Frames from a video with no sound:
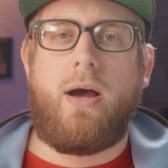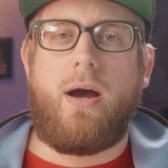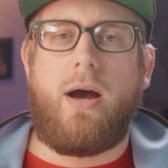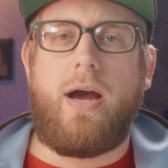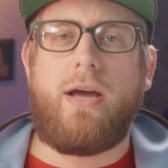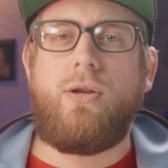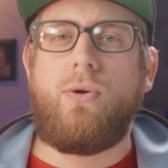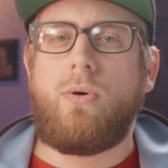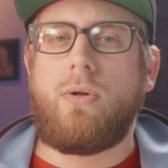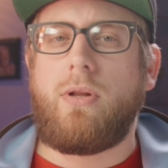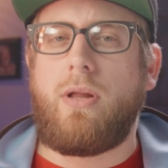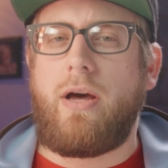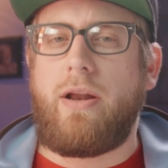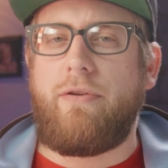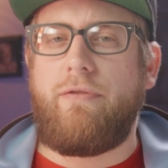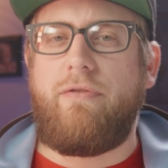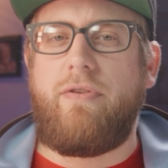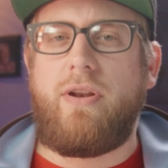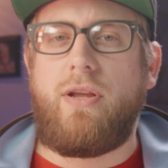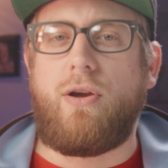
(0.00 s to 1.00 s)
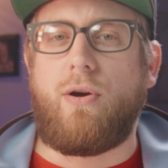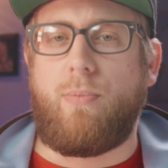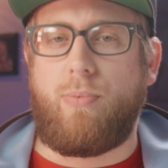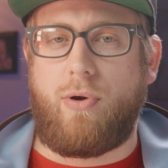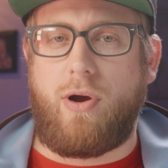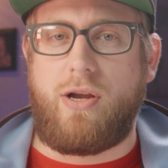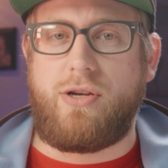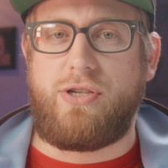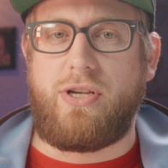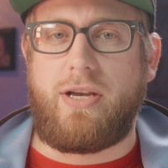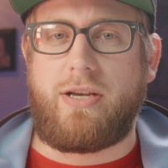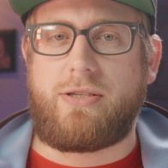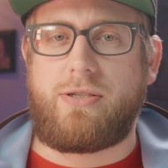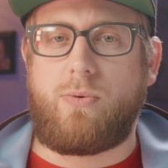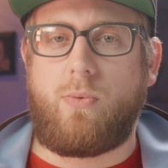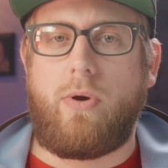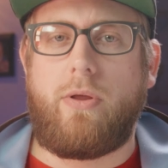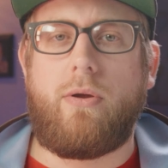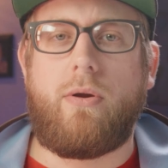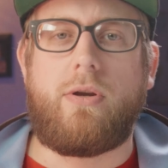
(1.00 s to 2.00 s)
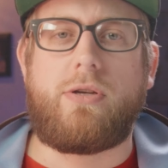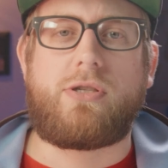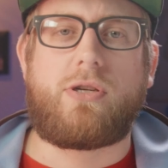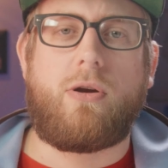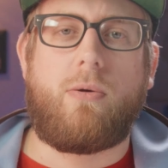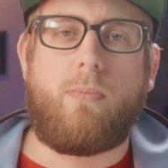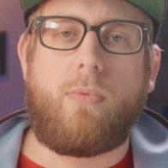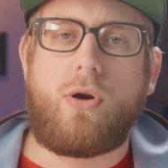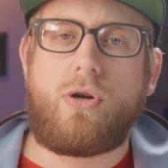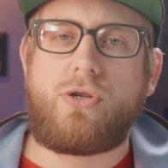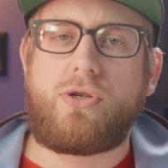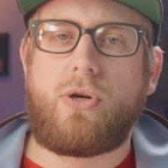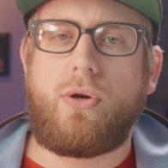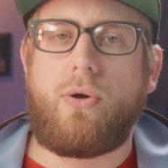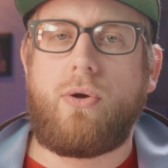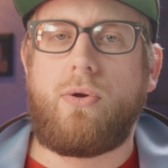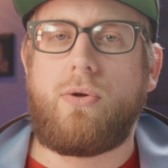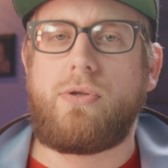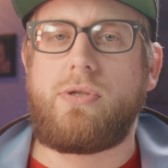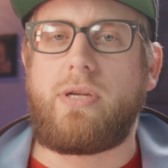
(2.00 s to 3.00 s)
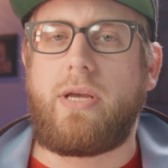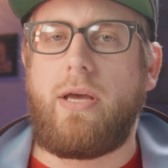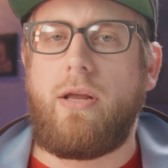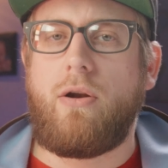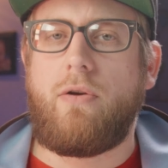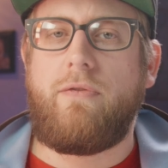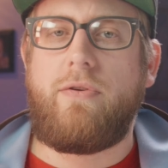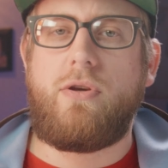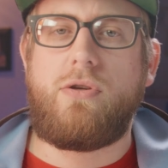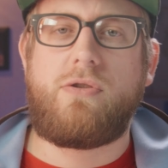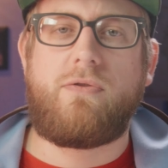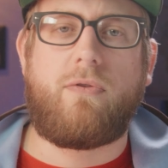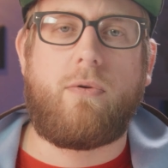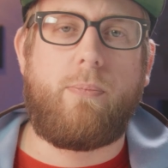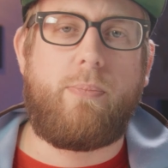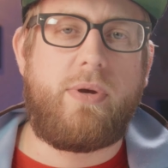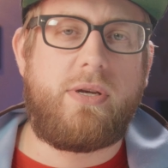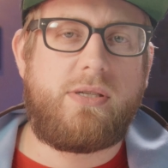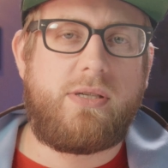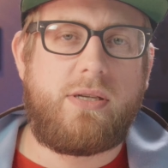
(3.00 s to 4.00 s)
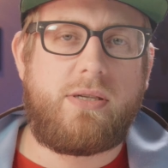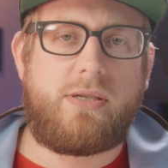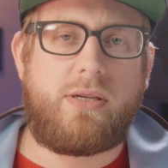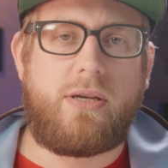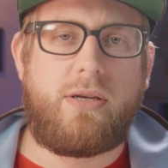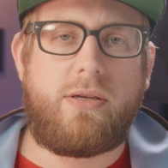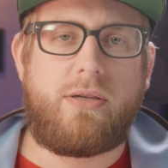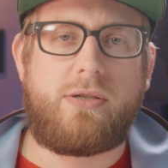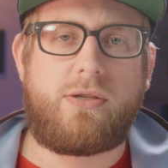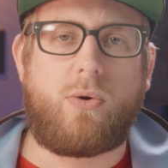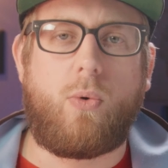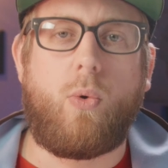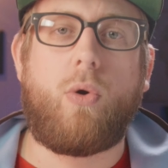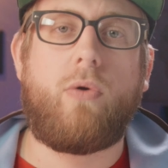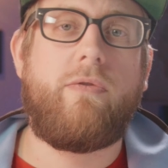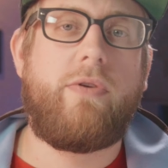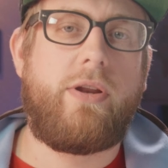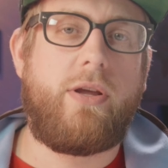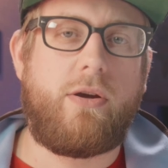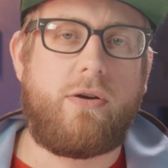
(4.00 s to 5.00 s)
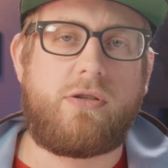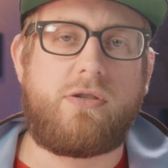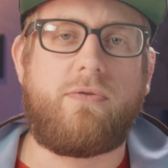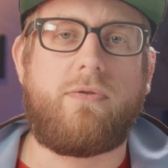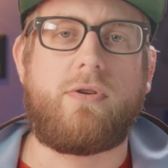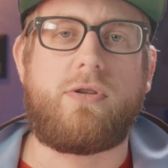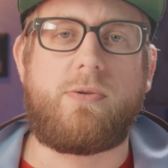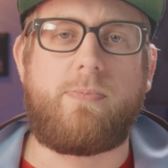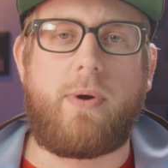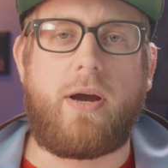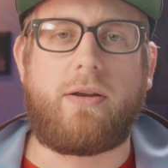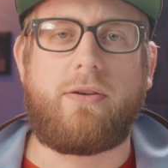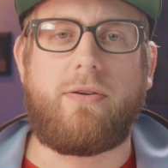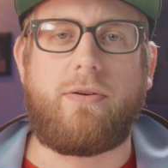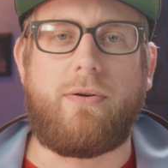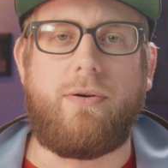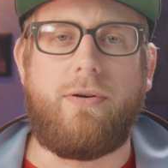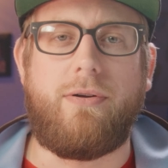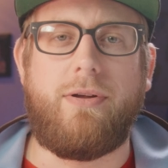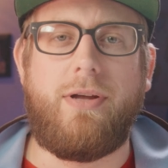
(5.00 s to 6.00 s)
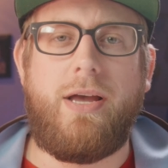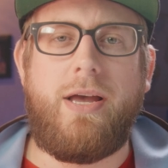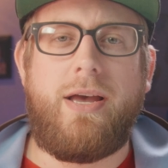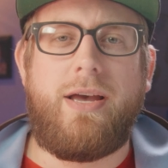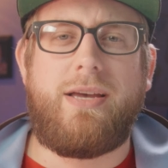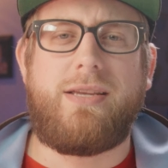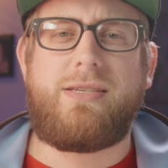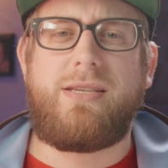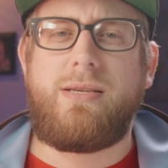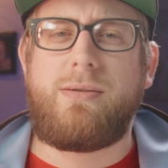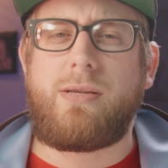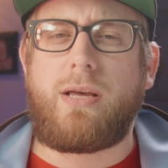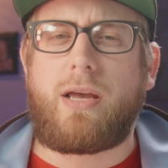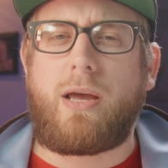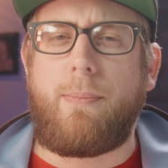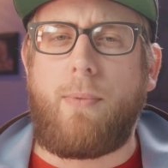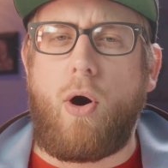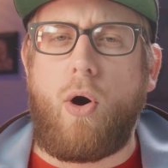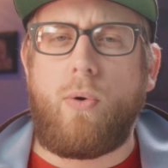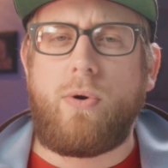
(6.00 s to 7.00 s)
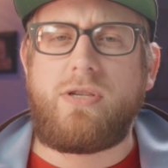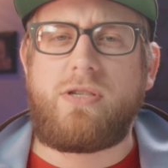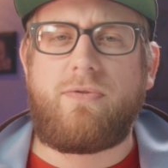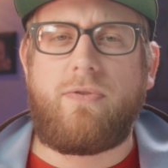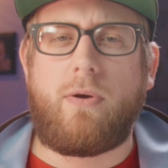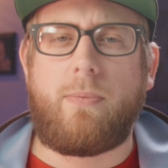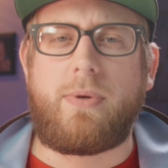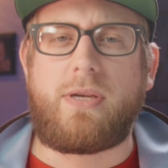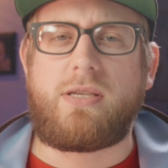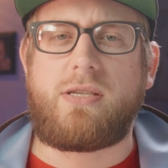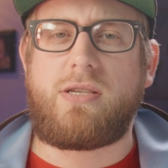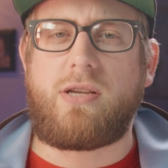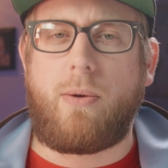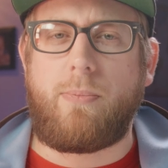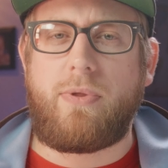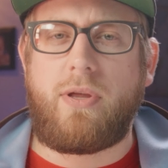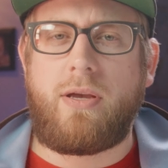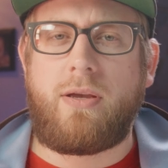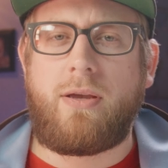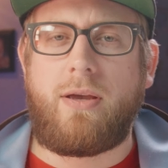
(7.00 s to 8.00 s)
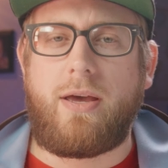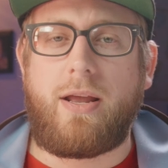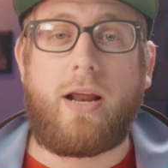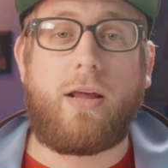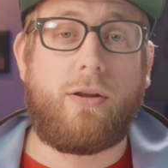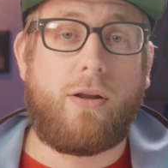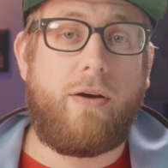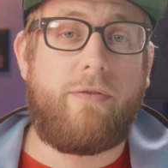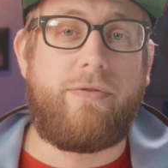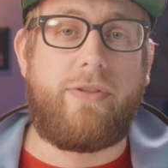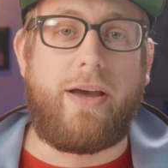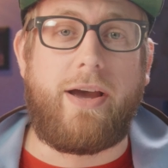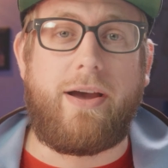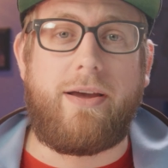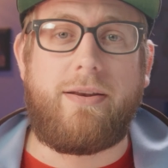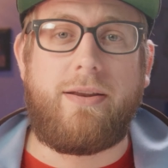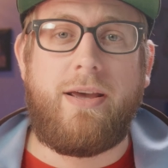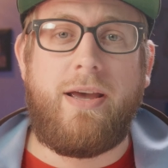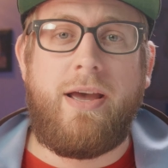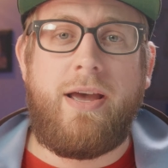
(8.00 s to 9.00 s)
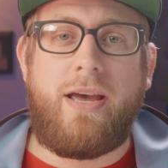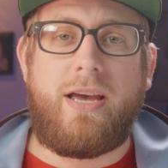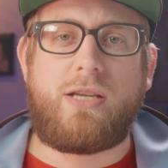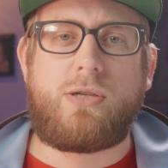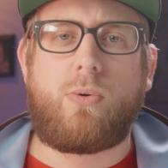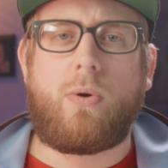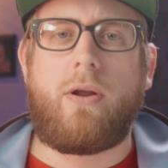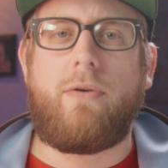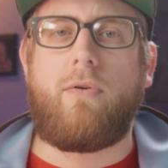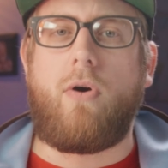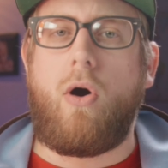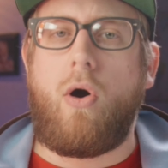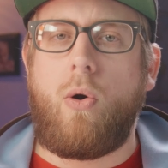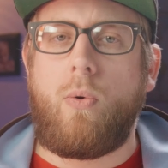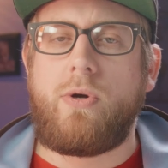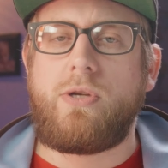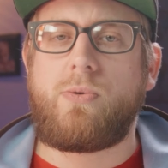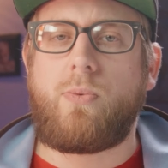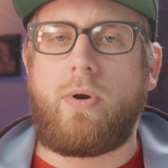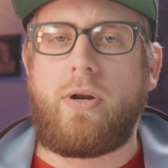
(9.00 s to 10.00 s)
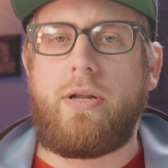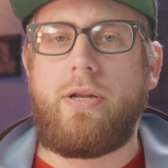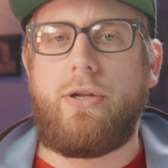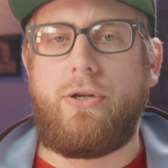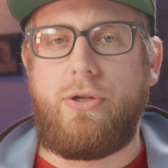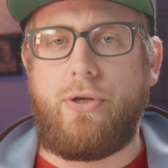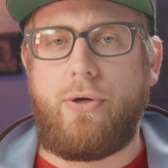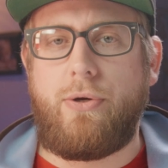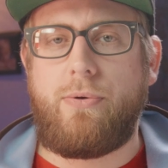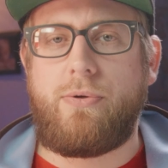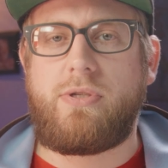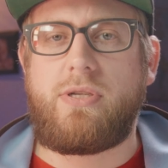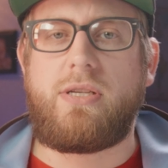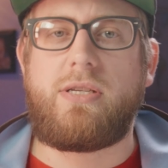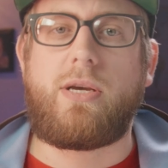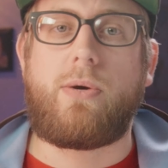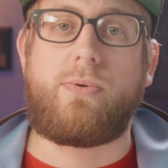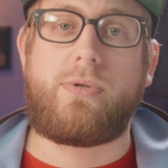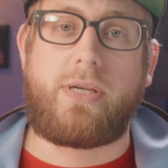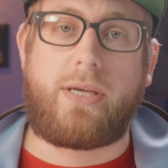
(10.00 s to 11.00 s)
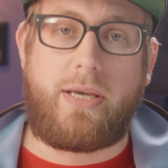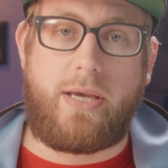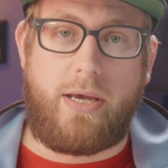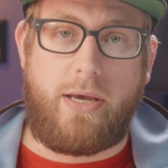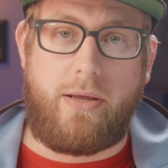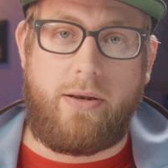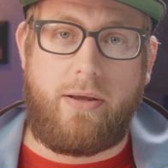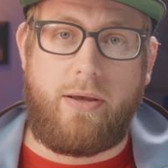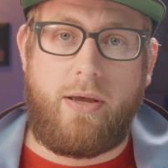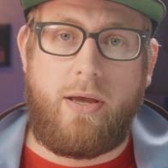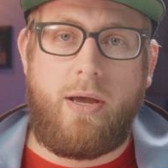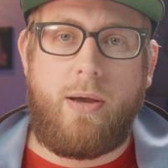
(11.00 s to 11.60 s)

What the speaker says: I do a lot of video projects, whether it's commercials, interviews for businesses, or videos for Spectacle. It seems like I'm always filming something, and I love that. It's what I've always wanted to do since I was a kid.